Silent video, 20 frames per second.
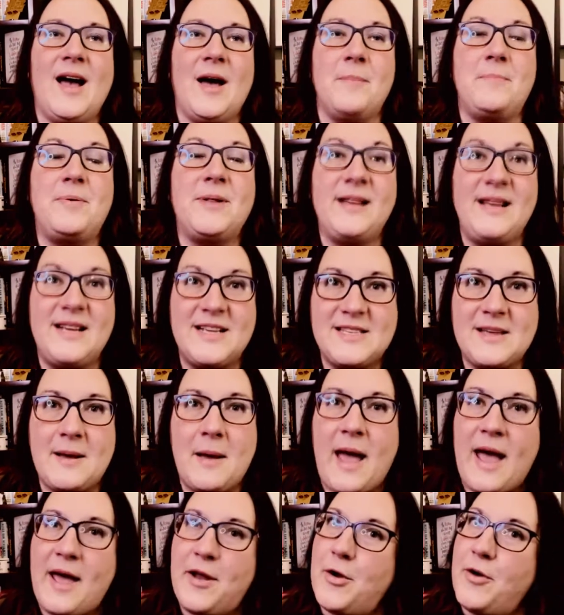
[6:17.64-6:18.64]
please
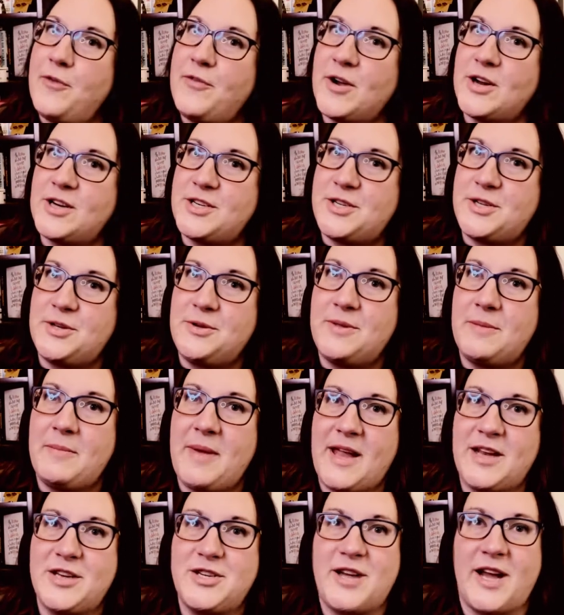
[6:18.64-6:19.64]
head over to the
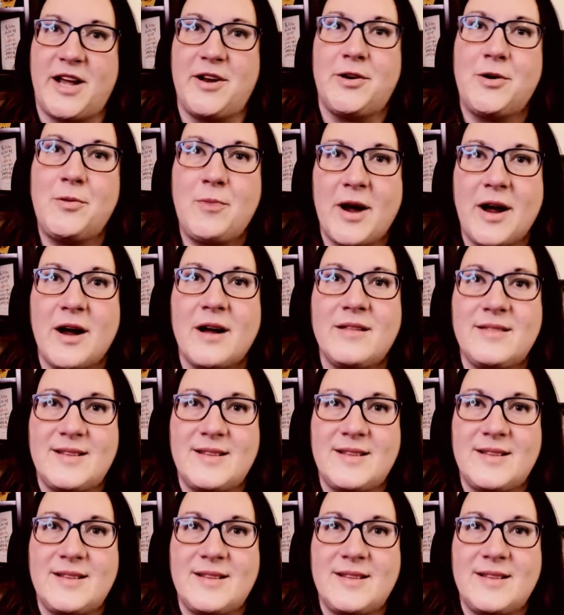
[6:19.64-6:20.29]
main channel where